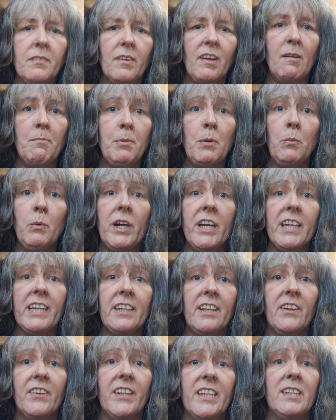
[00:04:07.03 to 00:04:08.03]
I've been
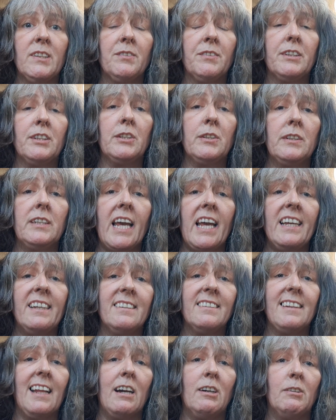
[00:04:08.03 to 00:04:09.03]
working on this for 2
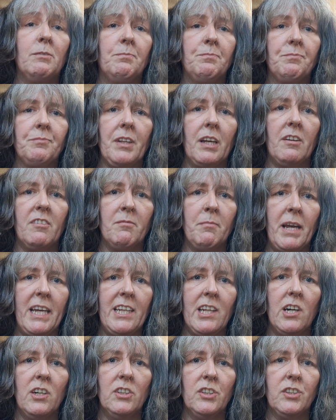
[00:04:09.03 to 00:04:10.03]
days now, and I've made
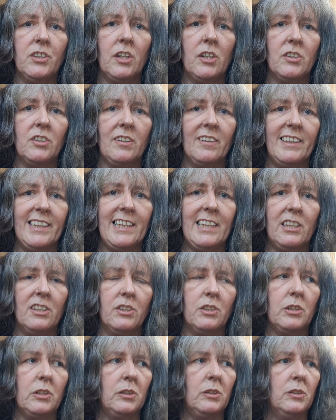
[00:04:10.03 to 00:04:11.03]
all sorts of little
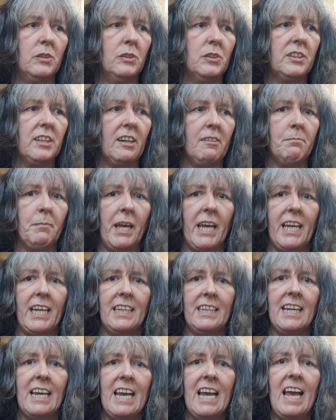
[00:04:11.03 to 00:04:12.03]
tools. I
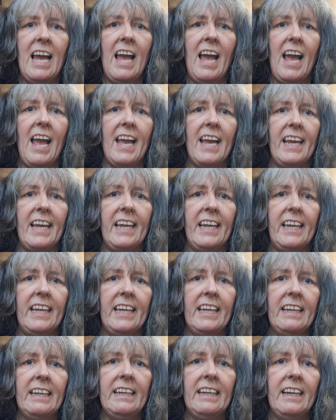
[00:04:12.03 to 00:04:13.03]
made a
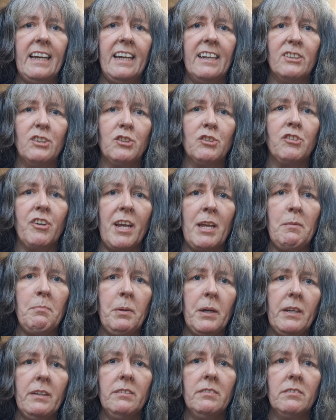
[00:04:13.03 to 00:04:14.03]

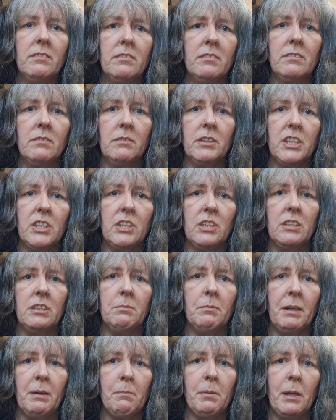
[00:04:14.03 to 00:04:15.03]
scraper, which you
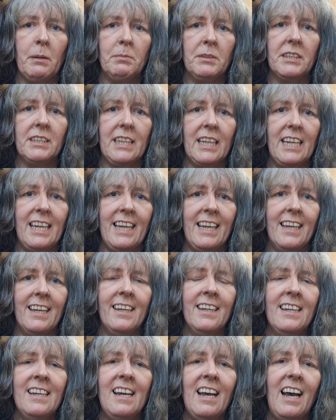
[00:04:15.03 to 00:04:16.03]
might be able to see here,
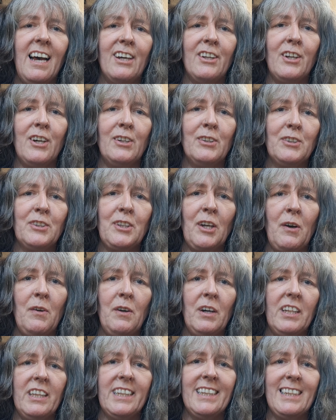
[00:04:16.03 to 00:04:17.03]
and also
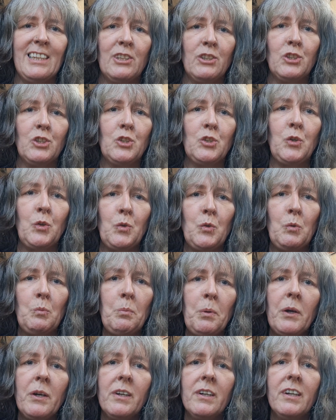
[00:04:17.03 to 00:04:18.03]
a little
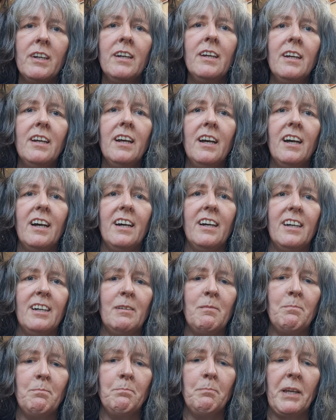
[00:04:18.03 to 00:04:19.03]
scoop,
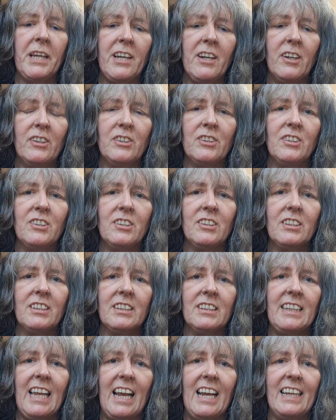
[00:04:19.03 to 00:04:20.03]
because
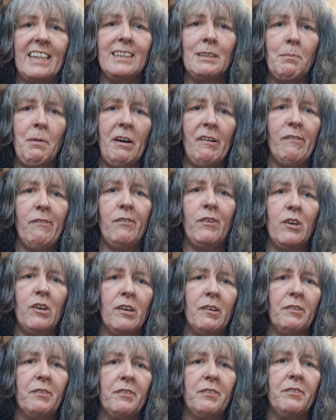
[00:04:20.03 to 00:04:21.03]
that is about
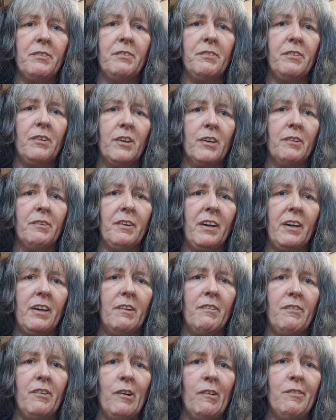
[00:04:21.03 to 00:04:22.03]
4
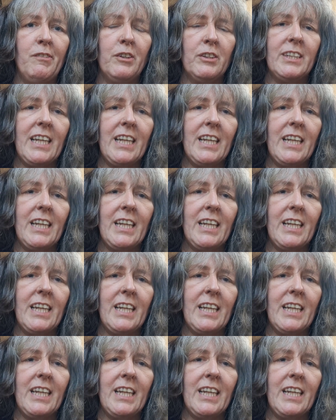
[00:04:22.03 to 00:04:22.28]
foot